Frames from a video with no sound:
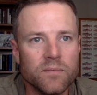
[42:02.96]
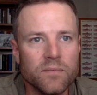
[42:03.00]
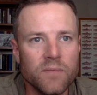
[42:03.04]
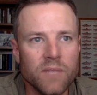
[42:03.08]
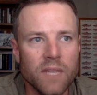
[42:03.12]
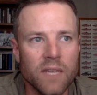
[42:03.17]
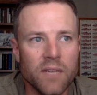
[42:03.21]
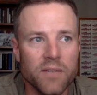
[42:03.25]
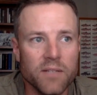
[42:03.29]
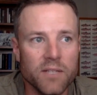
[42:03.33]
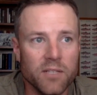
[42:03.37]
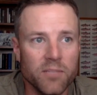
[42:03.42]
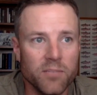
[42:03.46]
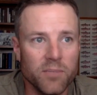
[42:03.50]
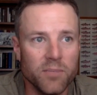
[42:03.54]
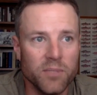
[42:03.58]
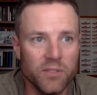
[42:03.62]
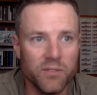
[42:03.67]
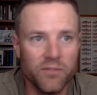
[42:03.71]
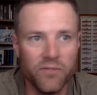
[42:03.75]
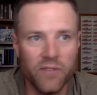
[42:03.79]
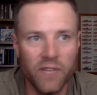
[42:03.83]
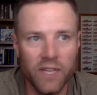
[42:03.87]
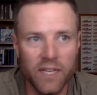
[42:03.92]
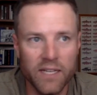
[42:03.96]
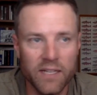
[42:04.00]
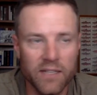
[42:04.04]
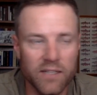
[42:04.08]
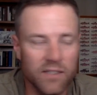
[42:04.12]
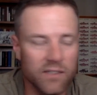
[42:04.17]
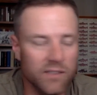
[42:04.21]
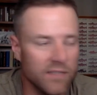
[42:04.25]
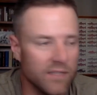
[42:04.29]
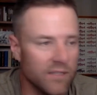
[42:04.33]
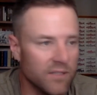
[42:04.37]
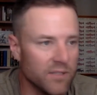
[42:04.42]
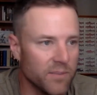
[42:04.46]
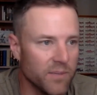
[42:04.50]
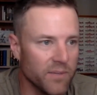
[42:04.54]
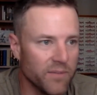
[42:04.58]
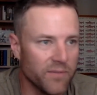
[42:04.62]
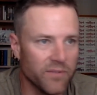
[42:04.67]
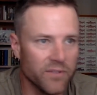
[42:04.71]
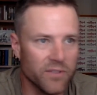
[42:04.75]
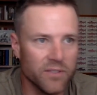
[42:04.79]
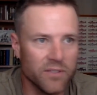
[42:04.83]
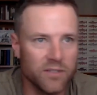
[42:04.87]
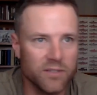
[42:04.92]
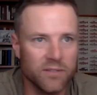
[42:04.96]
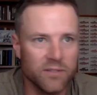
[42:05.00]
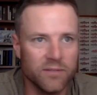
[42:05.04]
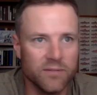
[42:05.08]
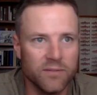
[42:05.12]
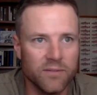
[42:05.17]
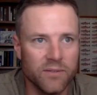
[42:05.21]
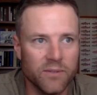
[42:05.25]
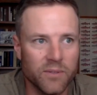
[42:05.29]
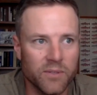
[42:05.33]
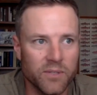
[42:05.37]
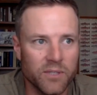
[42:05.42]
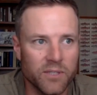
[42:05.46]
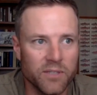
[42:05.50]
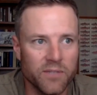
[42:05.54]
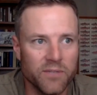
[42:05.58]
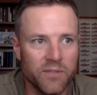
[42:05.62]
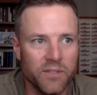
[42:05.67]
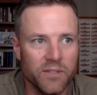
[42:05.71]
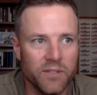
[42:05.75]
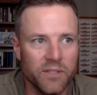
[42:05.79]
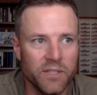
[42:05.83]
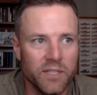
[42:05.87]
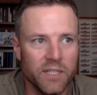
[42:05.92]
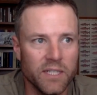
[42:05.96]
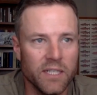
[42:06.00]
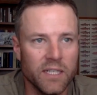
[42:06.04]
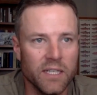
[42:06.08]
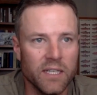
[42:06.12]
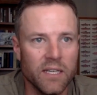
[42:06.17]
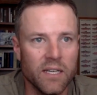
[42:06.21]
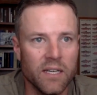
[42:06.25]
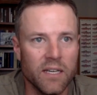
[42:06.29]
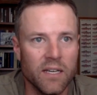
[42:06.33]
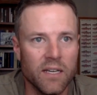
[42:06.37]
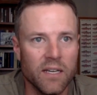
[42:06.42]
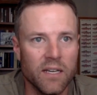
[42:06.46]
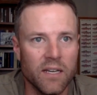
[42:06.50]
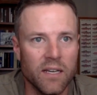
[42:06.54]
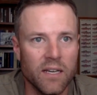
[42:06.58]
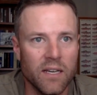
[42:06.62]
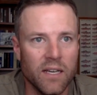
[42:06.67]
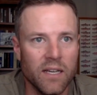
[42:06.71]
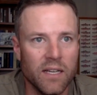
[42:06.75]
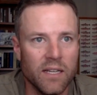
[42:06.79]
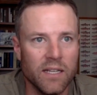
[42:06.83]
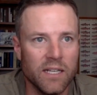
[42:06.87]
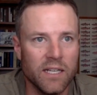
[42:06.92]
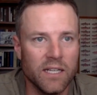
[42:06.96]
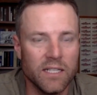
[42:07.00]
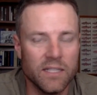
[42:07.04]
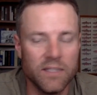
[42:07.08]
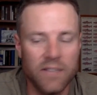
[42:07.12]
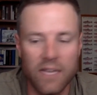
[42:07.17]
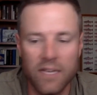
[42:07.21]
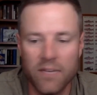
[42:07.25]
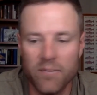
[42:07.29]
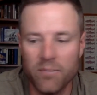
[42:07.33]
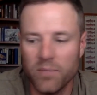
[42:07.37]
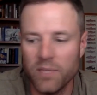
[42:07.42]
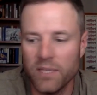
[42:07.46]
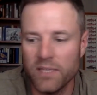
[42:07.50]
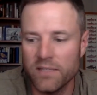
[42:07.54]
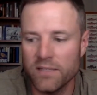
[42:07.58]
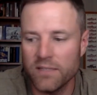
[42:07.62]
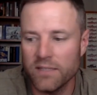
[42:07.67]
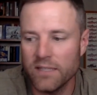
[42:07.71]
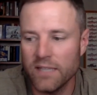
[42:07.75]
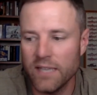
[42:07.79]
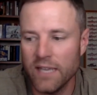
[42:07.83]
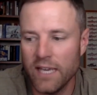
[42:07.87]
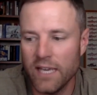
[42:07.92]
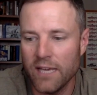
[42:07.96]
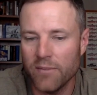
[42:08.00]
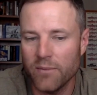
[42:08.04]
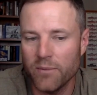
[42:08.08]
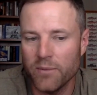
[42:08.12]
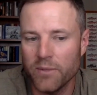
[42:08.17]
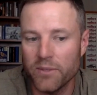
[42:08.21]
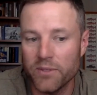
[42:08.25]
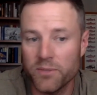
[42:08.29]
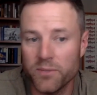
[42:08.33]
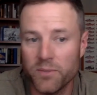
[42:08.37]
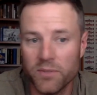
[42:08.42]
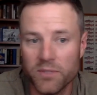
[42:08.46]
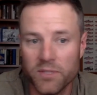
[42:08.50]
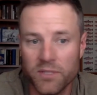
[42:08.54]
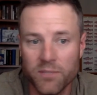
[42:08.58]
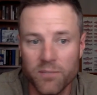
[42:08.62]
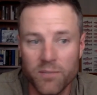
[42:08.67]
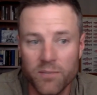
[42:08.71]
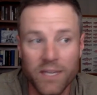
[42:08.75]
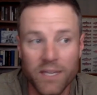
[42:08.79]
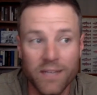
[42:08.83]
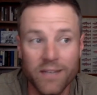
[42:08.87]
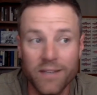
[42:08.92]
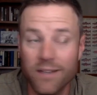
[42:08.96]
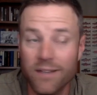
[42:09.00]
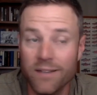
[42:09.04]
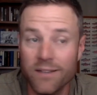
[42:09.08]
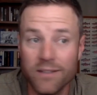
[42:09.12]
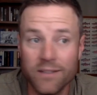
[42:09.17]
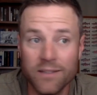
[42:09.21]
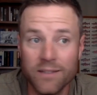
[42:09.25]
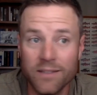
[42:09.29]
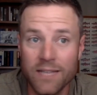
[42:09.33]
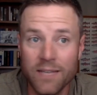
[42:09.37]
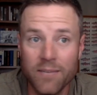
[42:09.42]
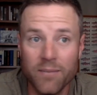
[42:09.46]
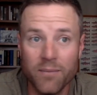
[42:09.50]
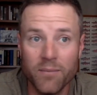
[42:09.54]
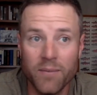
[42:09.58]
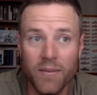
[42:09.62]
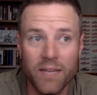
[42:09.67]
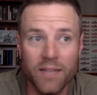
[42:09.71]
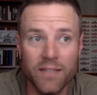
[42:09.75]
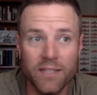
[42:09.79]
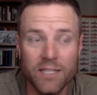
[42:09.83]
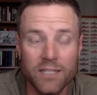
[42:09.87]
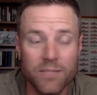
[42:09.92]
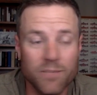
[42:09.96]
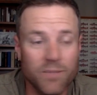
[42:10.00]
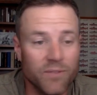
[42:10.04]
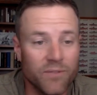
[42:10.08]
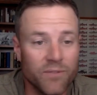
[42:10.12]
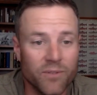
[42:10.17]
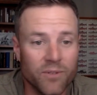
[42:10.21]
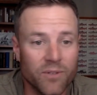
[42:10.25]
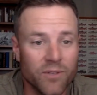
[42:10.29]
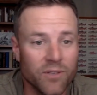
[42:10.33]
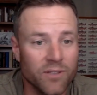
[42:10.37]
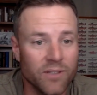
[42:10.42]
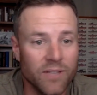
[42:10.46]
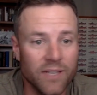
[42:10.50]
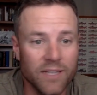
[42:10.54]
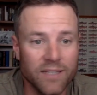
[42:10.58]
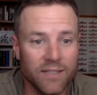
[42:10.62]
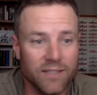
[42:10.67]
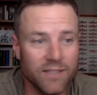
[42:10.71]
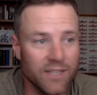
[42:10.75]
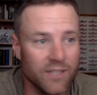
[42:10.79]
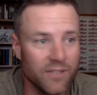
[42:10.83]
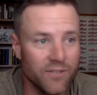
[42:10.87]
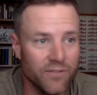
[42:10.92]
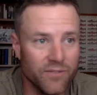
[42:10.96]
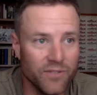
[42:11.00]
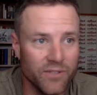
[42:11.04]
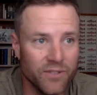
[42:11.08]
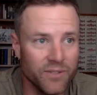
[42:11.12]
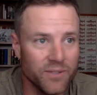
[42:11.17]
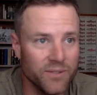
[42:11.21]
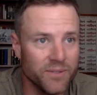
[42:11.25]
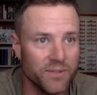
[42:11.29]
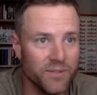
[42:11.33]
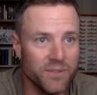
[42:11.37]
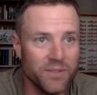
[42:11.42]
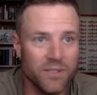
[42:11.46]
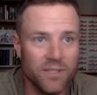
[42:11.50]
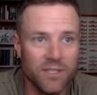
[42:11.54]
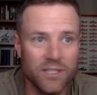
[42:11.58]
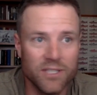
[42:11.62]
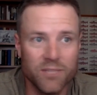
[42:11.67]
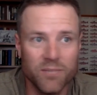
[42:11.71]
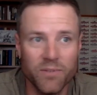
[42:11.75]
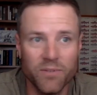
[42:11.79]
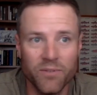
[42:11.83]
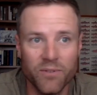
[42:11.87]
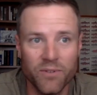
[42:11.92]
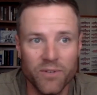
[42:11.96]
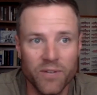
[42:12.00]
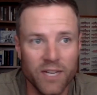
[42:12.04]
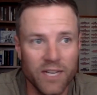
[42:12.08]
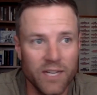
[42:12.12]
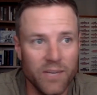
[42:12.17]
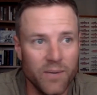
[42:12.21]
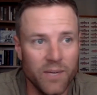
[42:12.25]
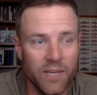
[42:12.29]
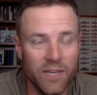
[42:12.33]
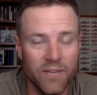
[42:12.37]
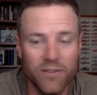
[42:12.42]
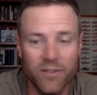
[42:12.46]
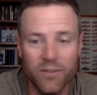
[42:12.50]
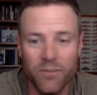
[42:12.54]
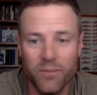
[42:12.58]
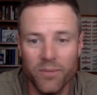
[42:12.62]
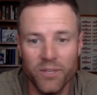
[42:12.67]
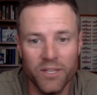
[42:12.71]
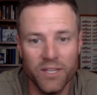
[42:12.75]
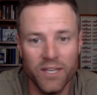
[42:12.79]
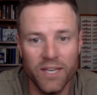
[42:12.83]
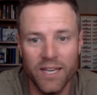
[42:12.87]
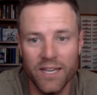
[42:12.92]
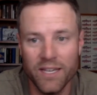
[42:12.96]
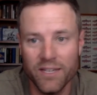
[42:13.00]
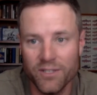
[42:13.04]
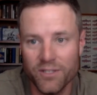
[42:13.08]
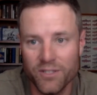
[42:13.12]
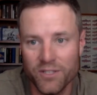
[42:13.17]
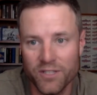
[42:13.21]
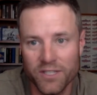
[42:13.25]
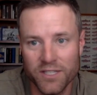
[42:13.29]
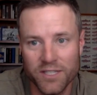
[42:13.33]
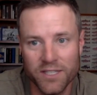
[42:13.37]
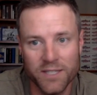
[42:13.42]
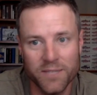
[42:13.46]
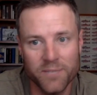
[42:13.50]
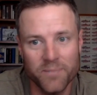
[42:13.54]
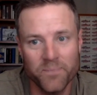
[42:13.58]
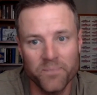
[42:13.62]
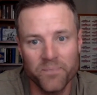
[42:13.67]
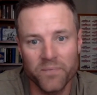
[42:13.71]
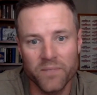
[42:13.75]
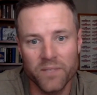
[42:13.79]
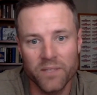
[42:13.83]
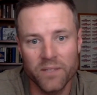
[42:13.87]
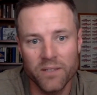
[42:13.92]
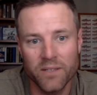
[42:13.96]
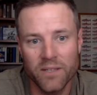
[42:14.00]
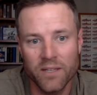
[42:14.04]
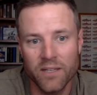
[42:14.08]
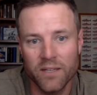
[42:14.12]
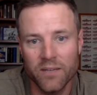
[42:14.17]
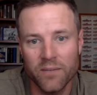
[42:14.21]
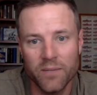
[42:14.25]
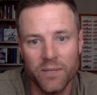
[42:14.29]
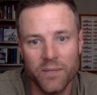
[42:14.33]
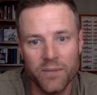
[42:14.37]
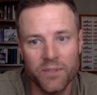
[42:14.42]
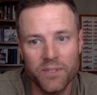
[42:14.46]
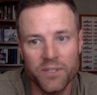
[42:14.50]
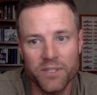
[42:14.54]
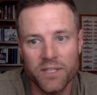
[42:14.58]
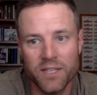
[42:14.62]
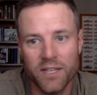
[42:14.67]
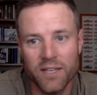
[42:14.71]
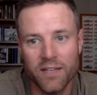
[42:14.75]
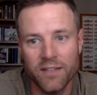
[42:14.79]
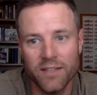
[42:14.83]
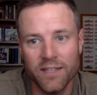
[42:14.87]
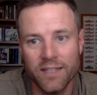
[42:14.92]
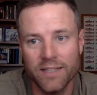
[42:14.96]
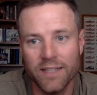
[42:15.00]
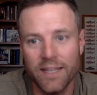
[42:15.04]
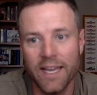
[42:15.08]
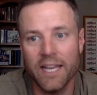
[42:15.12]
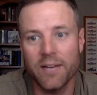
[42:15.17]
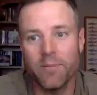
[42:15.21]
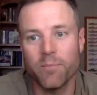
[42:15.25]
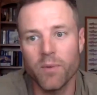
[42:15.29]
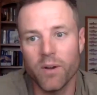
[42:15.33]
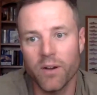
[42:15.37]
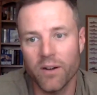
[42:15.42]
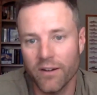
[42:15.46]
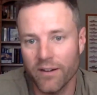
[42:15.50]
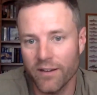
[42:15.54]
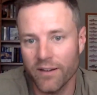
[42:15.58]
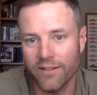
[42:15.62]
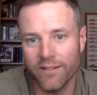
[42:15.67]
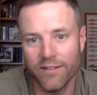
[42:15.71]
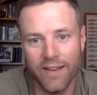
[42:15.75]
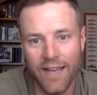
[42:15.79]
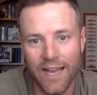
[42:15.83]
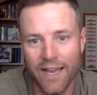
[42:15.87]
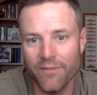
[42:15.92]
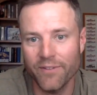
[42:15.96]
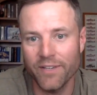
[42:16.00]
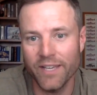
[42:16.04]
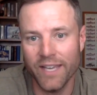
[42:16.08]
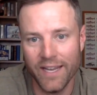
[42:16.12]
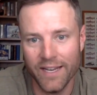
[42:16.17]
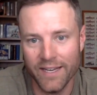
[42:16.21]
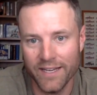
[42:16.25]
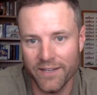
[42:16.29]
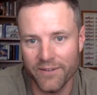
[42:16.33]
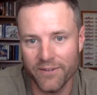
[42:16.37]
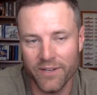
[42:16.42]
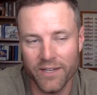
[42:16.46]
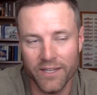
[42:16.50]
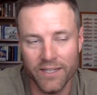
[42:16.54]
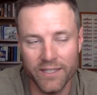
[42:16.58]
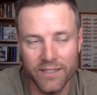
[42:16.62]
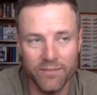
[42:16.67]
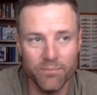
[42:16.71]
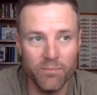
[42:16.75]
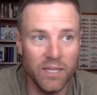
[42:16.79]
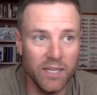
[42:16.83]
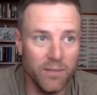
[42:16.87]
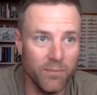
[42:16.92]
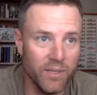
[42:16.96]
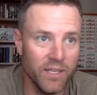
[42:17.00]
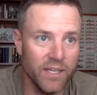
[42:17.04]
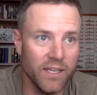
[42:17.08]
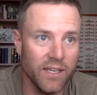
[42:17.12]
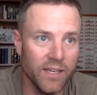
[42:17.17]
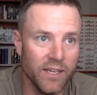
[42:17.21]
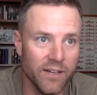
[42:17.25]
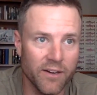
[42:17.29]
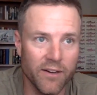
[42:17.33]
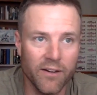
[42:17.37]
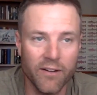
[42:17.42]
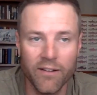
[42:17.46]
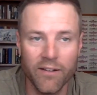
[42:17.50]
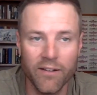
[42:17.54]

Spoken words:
I was going to build a fire. That was my first order of duty. And then I had a place to camp, and we were supposed to meet. Now, keep in mind, this is before like cell phones. This is before any way of communication. We were just kind of like landmark navigating, right? Meet me here.